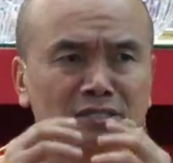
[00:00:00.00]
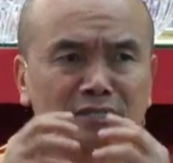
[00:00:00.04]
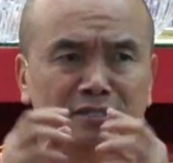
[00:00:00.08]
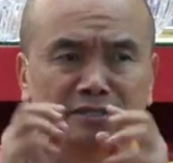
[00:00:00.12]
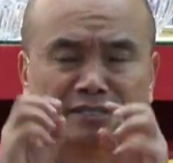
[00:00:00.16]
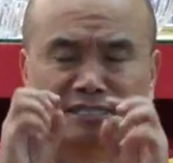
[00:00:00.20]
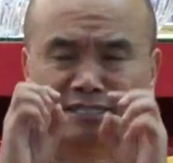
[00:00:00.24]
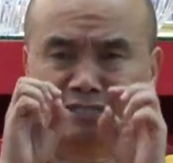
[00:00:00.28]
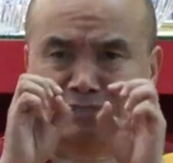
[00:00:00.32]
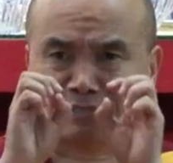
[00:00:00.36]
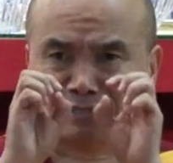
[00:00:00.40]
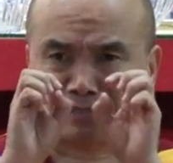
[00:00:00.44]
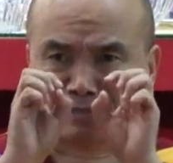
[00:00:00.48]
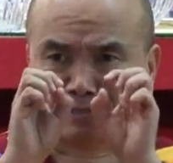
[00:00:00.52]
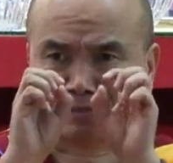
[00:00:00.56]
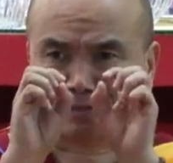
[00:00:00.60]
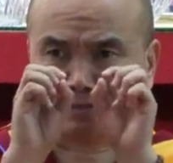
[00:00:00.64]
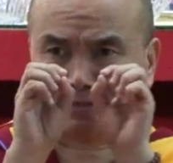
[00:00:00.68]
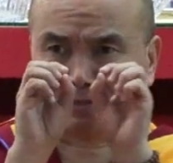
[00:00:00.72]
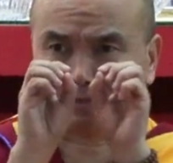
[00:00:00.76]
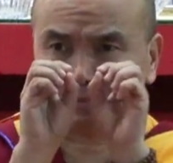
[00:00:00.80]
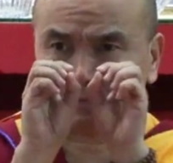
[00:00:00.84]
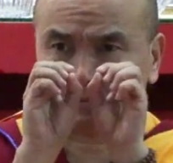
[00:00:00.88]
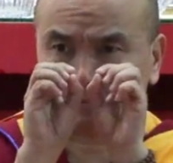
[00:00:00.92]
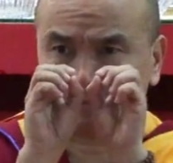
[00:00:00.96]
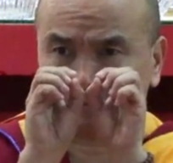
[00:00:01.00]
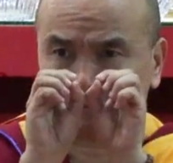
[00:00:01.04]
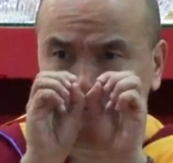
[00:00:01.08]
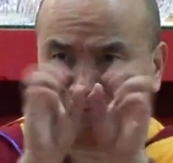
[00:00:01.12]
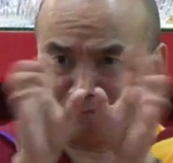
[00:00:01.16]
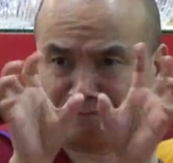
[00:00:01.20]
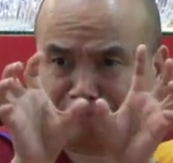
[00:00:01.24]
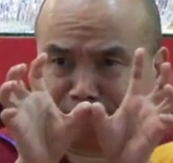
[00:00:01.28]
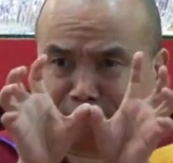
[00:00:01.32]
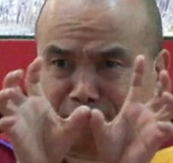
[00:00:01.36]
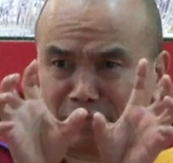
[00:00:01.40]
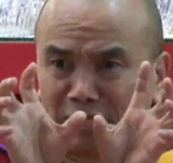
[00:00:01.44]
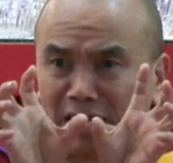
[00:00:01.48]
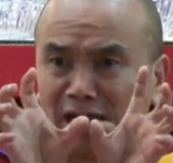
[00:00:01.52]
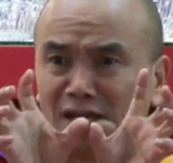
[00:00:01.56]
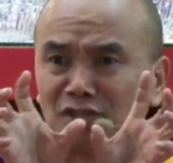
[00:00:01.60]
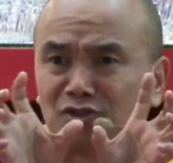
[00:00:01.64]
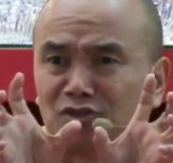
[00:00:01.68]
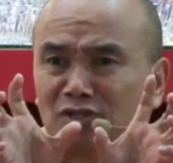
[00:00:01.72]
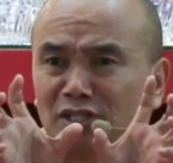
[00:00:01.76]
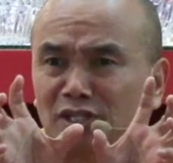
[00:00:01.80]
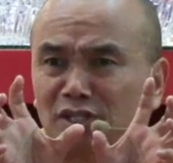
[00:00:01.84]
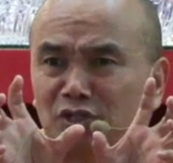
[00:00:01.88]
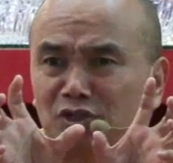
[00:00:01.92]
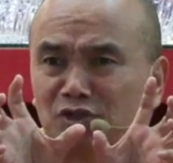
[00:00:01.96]
this the
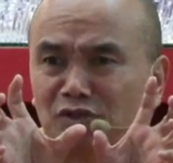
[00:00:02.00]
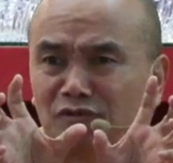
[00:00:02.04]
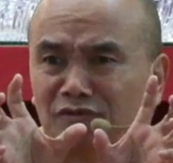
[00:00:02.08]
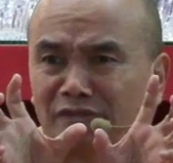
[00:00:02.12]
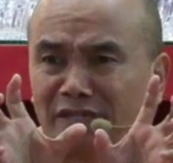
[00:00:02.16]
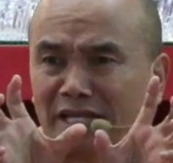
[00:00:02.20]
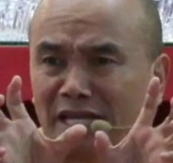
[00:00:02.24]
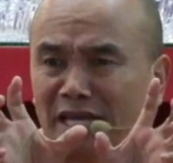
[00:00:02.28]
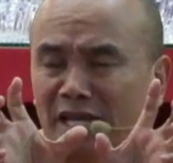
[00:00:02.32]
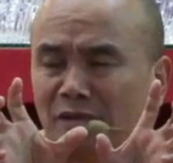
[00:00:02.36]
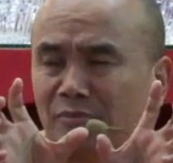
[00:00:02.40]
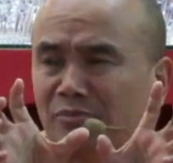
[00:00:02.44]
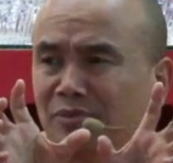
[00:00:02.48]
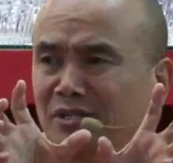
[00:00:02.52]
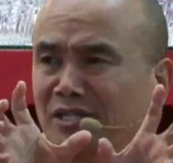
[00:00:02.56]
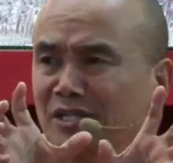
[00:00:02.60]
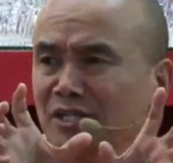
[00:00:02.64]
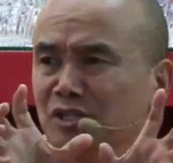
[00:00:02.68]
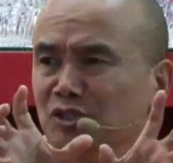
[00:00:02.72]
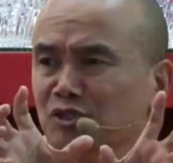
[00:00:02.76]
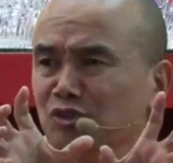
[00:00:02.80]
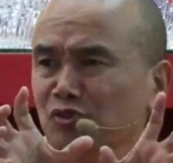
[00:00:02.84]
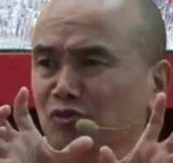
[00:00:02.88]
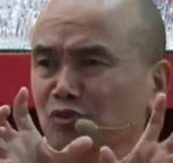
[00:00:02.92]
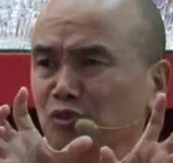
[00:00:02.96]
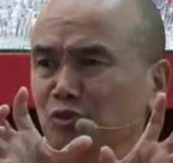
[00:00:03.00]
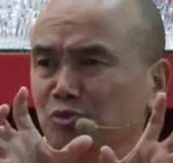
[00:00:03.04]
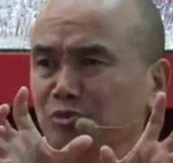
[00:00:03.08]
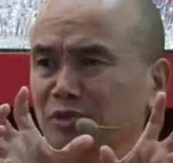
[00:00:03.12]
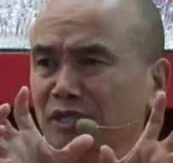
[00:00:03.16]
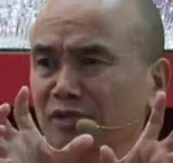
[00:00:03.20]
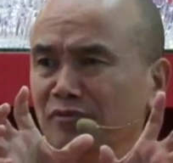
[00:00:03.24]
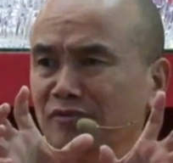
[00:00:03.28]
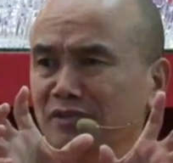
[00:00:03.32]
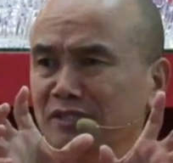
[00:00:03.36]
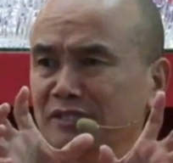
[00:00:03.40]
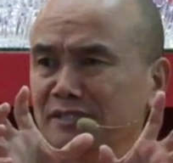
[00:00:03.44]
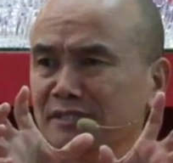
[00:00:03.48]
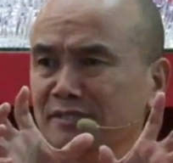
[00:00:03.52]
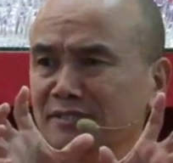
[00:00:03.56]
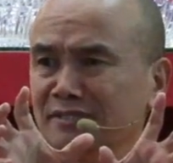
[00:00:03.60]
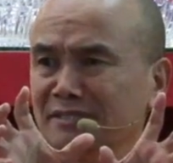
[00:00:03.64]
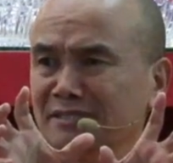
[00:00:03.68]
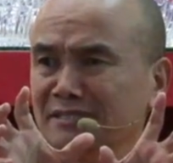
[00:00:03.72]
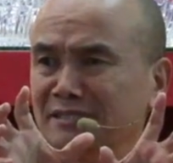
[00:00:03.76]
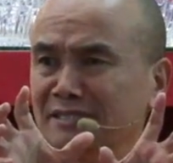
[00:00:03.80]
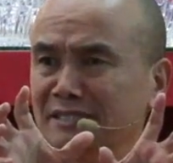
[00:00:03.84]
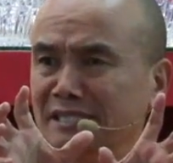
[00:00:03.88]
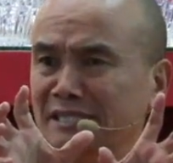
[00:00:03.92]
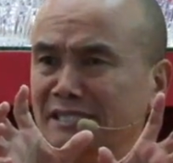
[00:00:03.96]
absolute of the emptiness of the objective
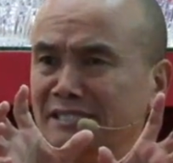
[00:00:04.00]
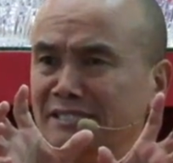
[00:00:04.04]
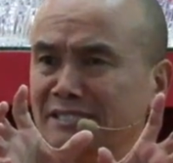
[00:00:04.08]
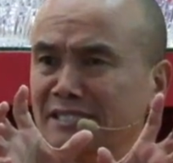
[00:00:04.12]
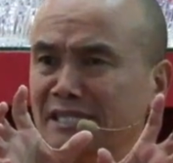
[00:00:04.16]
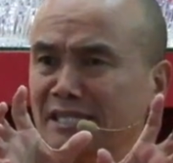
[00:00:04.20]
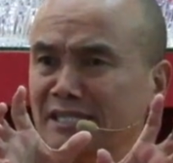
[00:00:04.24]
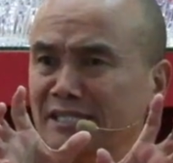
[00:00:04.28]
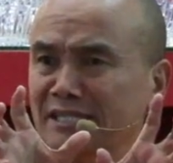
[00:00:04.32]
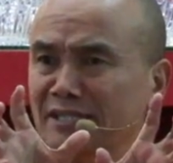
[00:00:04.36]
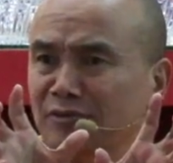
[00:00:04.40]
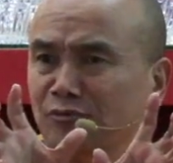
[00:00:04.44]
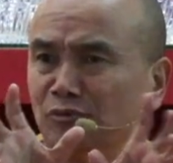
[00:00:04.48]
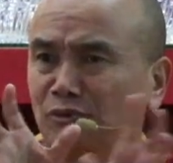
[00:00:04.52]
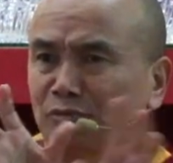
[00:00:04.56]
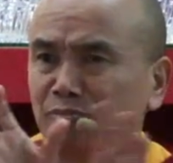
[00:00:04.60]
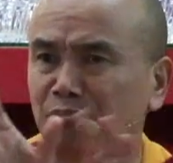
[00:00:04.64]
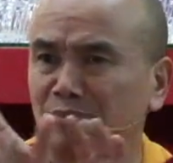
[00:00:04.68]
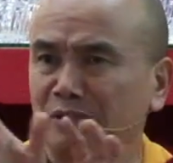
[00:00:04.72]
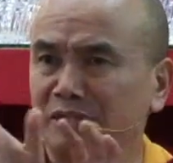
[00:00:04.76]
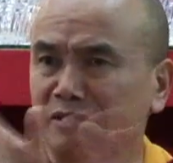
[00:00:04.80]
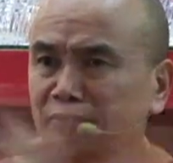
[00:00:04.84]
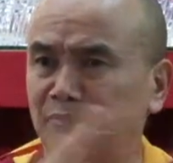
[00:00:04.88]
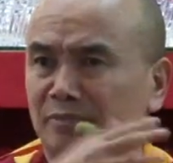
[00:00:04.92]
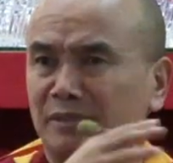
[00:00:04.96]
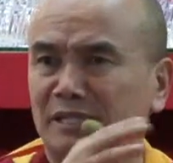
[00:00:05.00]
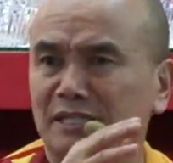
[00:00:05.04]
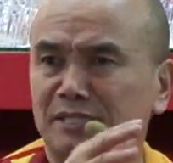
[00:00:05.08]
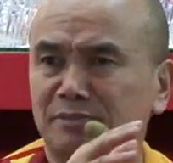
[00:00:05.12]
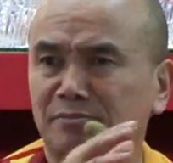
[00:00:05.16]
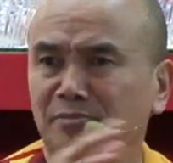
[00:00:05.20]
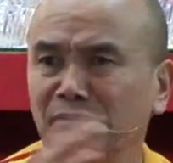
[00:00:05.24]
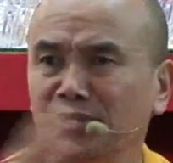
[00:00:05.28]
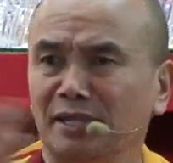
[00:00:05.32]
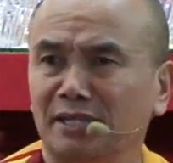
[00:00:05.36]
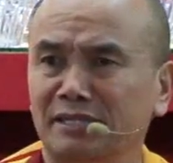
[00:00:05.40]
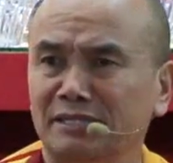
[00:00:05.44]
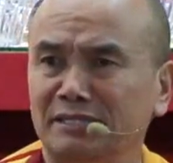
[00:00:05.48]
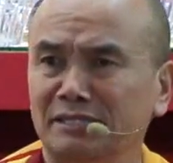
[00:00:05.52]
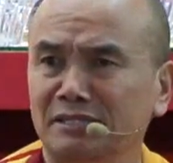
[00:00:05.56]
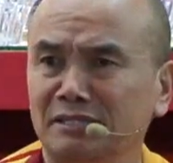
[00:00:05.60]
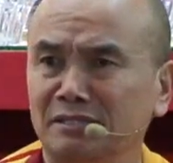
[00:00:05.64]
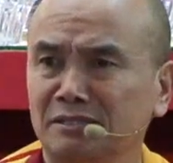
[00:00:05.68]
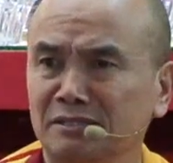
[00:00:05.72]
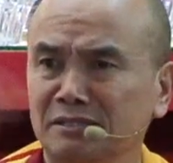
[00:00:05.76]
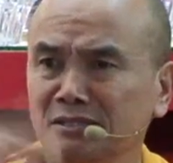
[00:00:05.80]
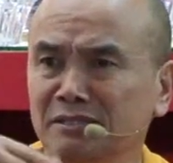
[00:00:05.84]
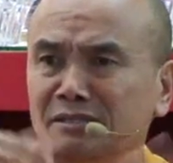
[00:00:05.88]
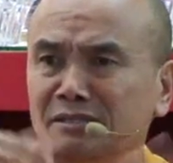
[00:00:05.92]
existence instantly will be replaced by the